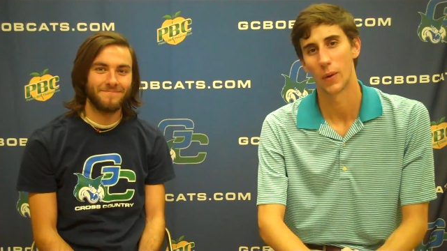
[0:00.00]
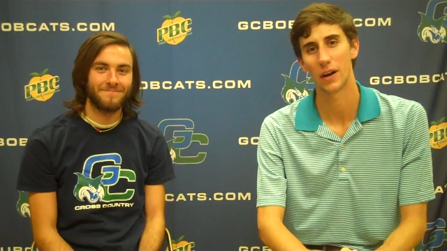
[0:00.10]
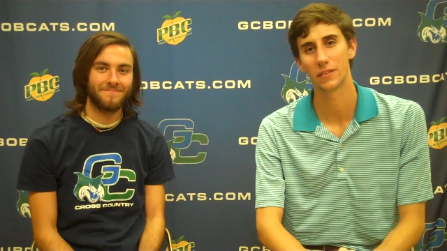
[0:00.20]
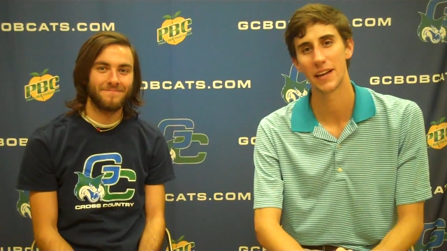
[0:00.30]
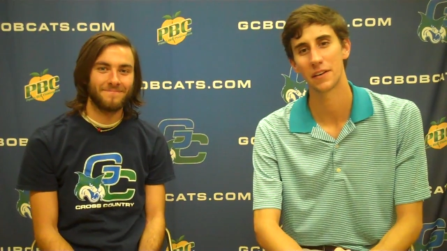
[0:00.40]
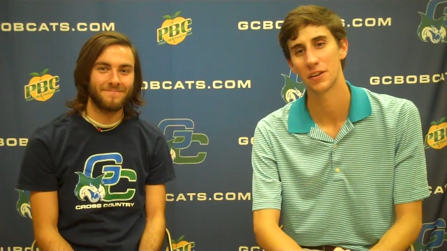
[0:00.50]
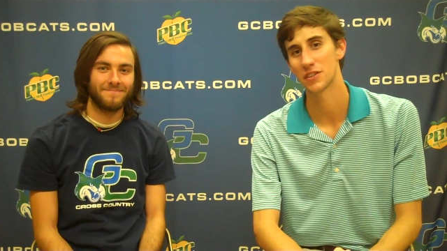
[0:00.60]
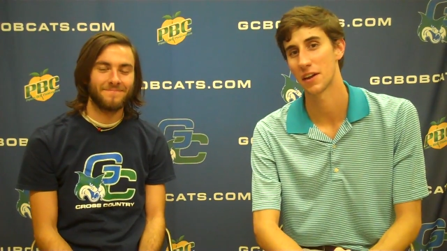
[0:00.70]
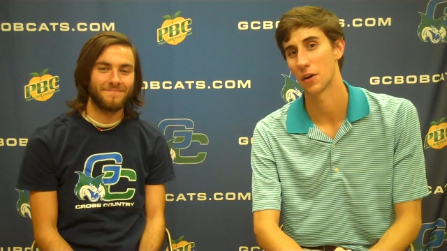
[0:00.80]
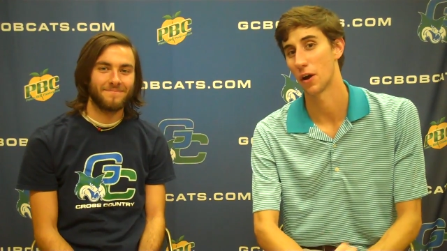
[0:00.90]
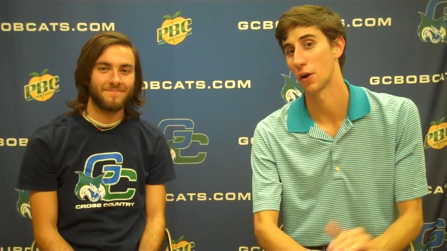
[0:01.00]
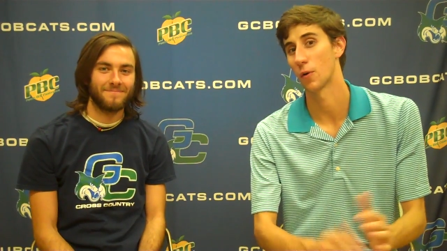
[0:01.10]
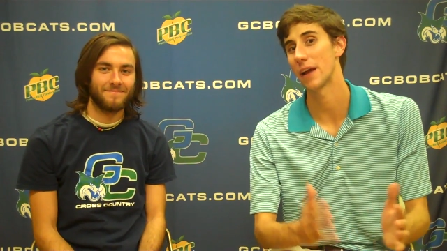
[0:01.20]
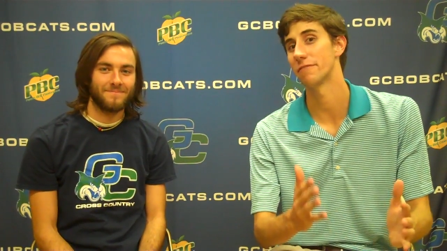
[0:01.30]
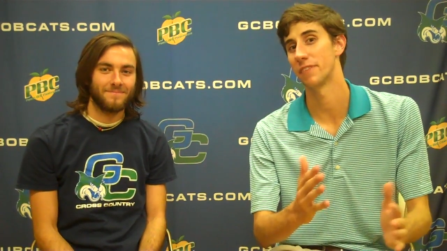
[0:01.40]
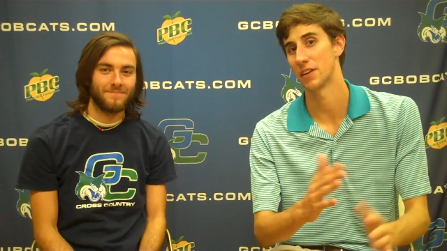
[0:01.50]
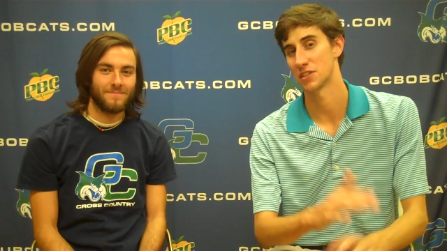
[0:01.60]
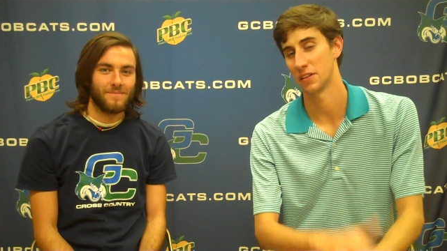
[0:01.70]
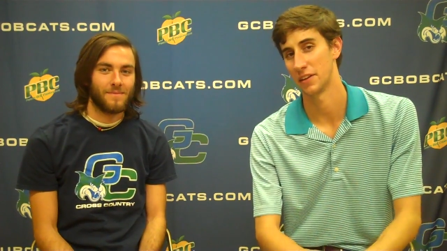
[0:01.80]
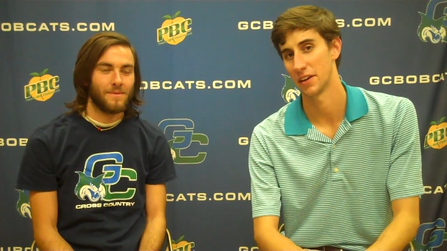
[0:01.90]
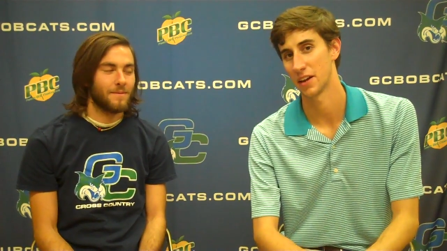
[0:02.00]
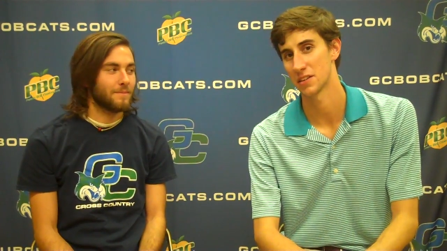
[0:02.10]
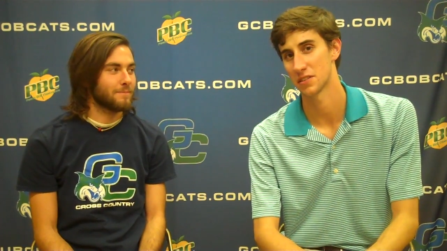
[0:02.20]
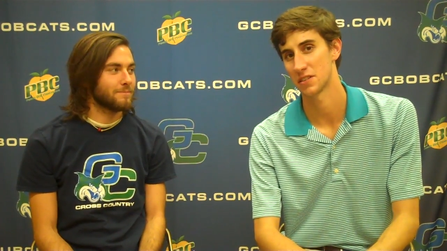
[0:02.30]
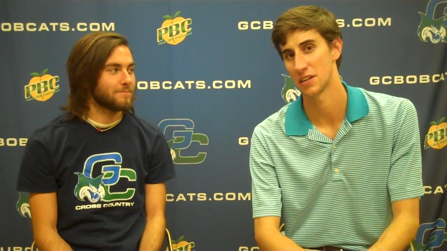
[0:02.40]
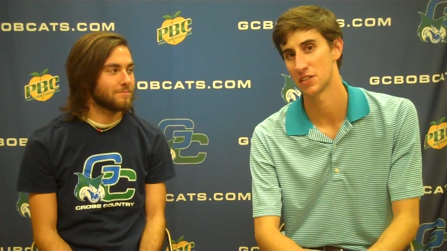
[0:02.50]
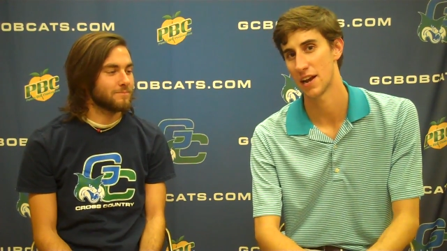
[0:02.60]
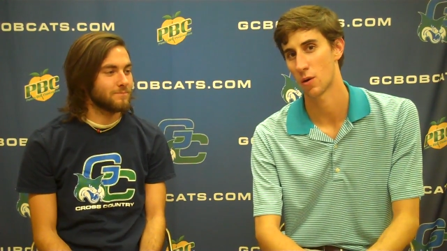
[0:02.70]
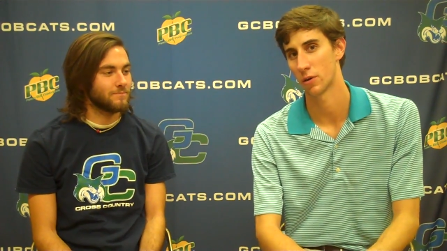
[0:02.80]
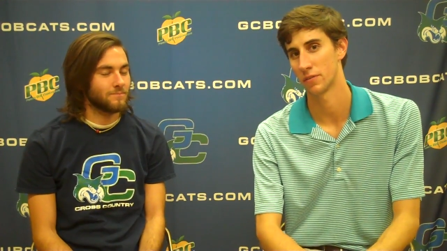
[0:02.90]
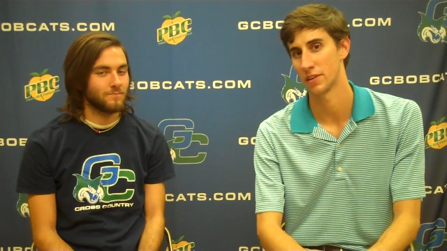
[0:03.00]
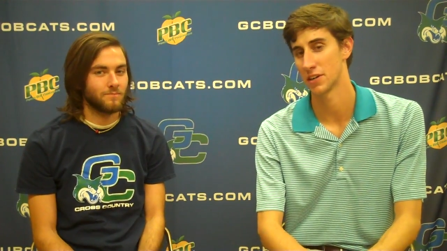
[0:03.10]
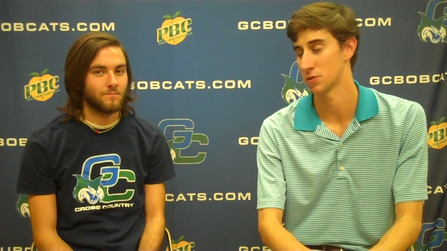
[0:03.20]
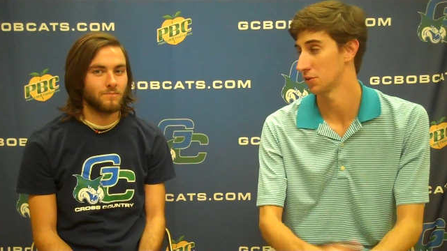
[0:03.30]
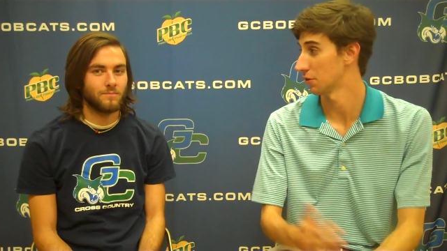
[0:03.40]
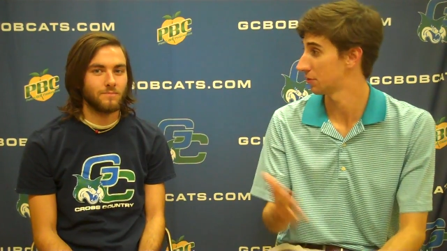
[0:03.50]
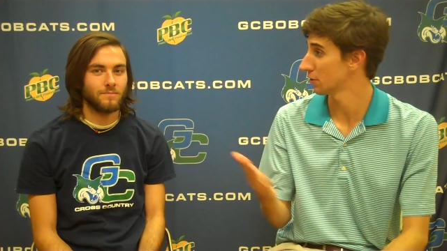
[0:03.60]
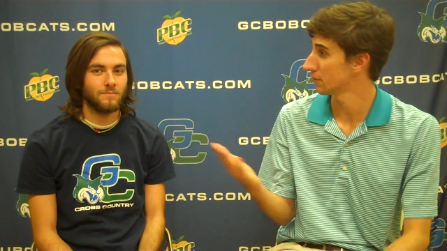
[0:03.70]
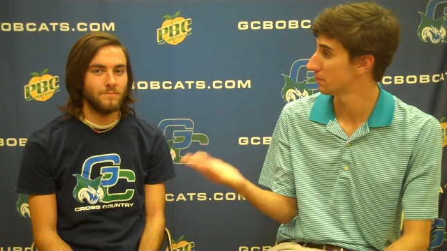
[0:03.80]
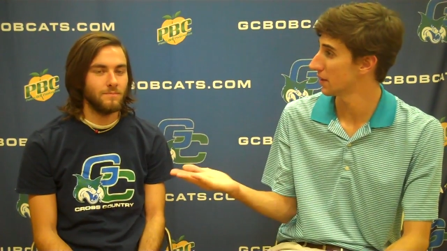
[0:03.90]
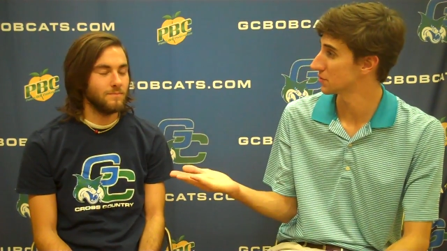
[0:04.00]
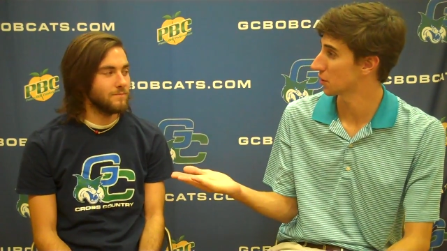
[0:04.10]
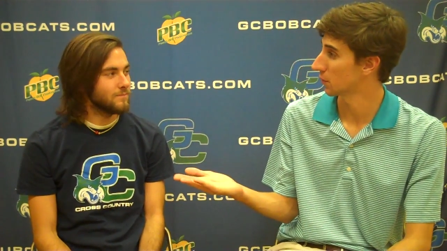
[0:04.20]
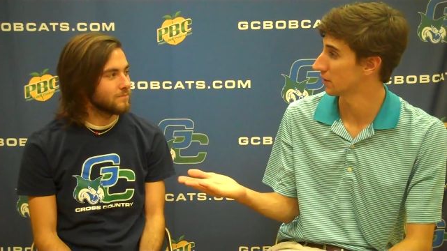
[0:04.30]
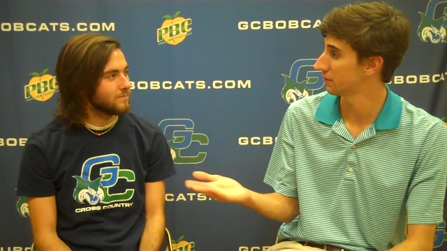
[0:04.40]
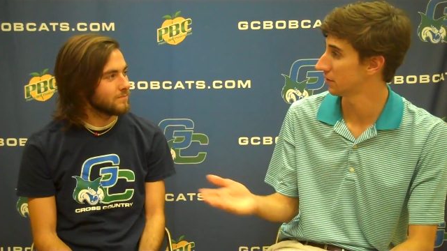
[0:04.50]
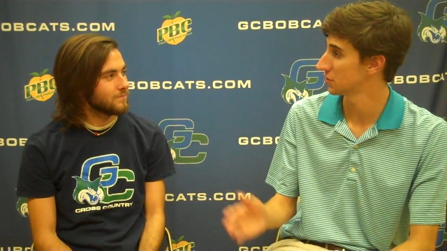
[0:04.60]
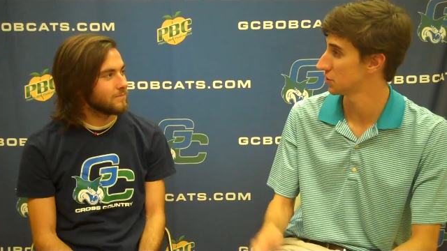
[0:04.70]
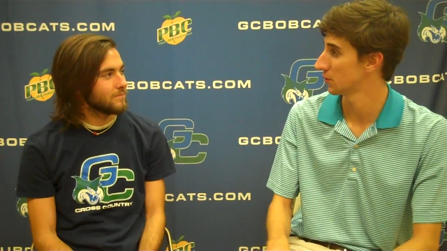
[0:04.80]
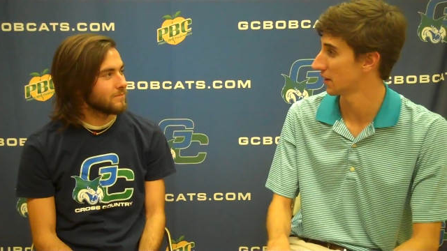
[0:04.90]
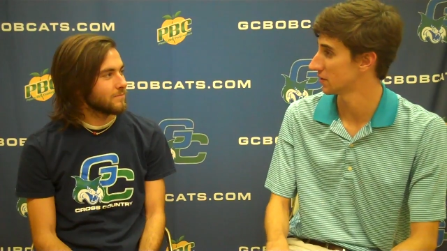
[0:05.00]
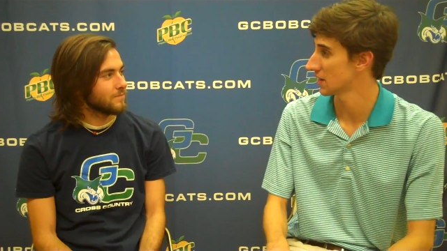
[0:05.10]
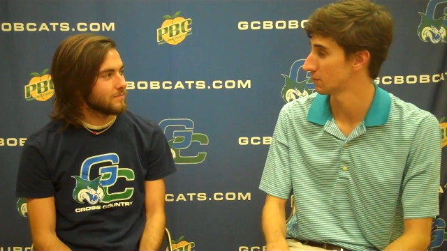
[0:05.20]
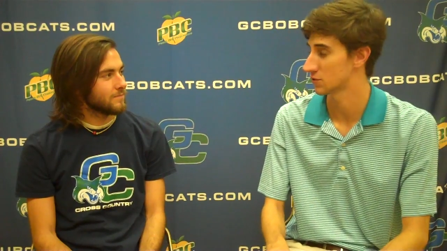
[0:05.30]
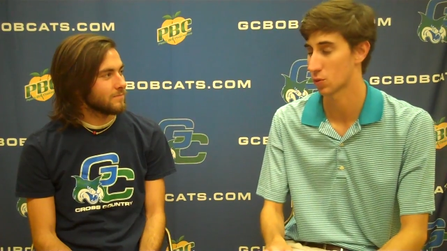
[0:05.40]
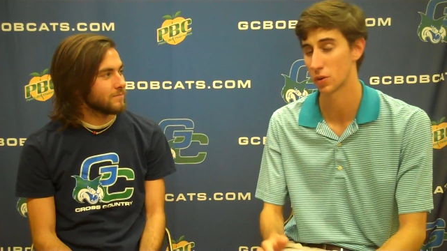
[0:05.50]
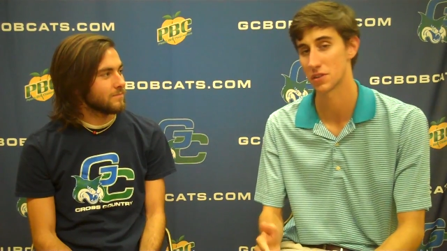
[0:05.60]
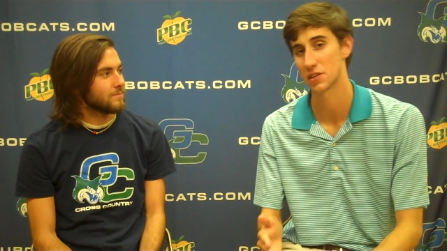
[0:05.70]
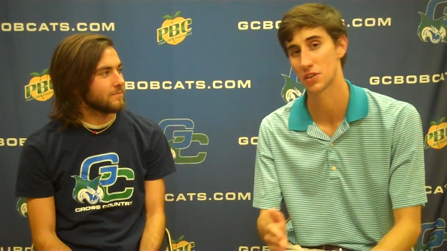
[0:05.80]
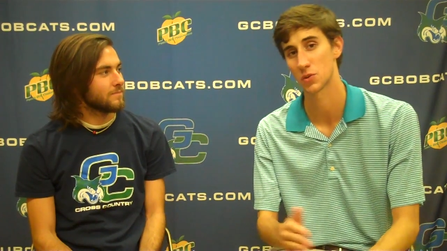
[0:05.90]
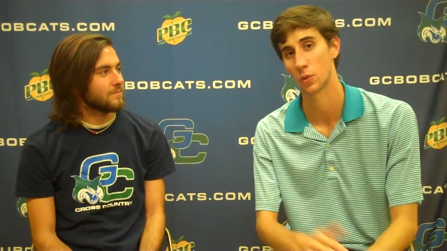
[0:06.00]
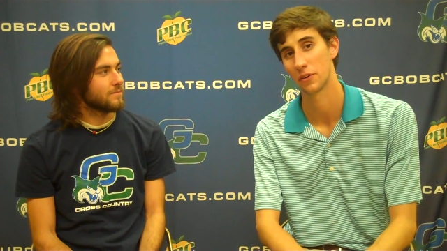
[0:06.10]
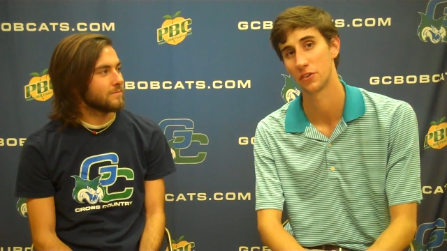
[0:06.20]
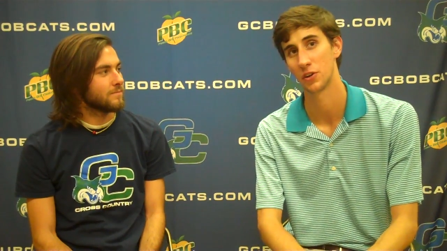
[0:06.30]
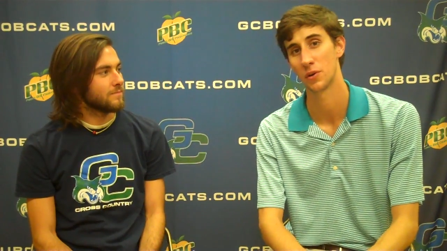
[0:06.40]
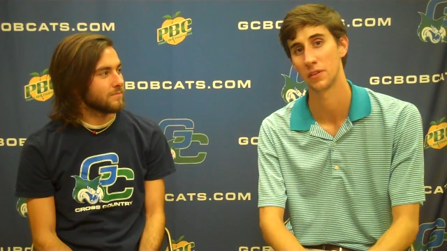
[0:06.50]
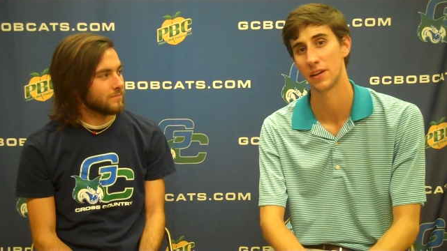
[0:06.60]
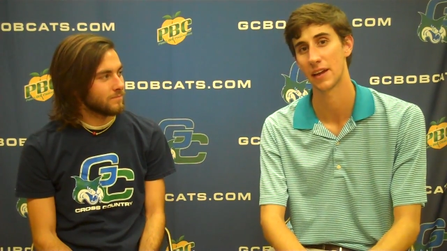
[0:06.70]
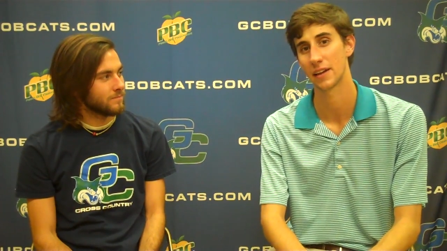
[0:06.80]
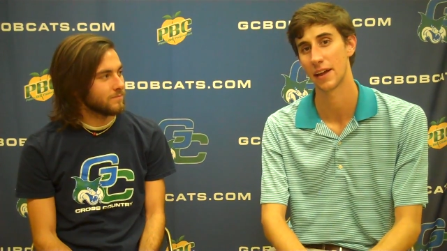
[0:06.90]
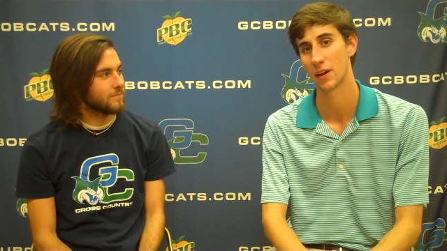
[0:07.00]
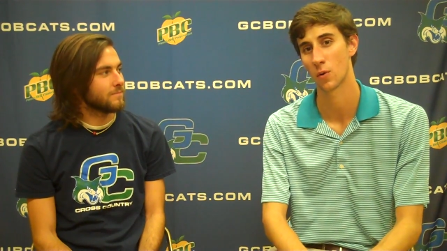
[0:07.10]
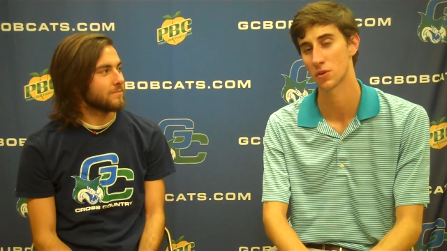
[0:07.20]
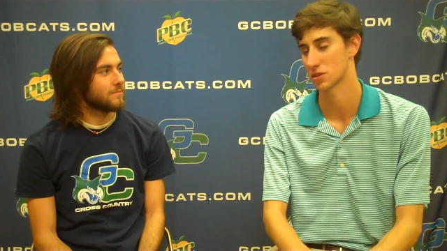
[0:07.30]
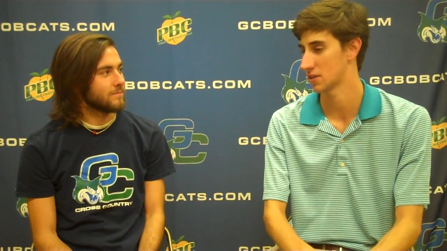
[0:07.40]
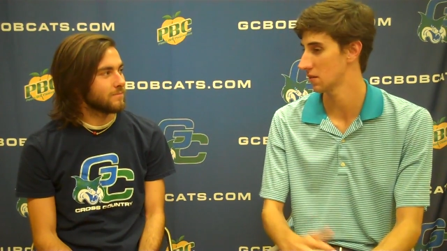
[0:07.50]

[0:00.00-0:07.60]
Speaker 1: Well, Daniel, you just had a, a, great finish at the Augusta State Jaguar Invitational, your third best career finish. You ran a time of 26.22 in the 8K course.